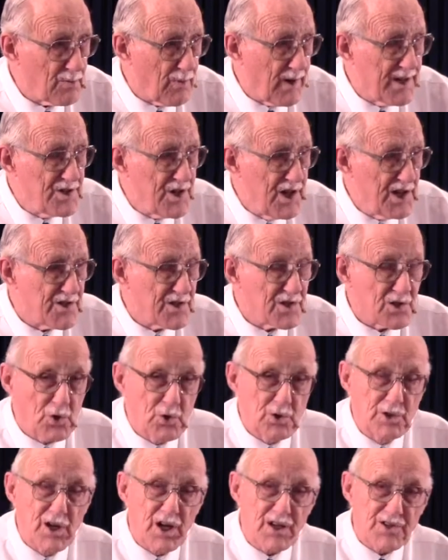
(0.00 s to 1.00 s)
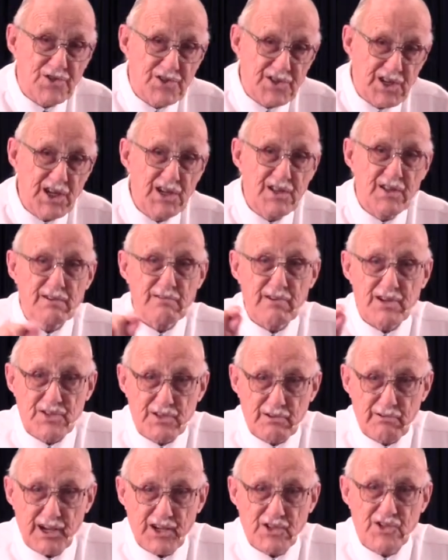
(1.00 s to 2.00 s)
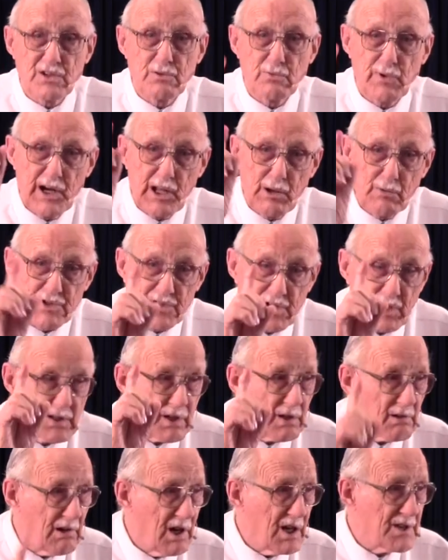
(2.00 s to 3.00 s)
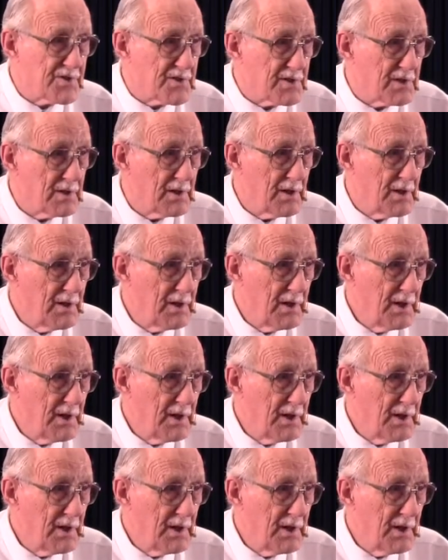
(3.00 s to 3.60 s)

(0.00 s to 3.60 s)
That's why Jesus could not see the resurrection when he was on the cross.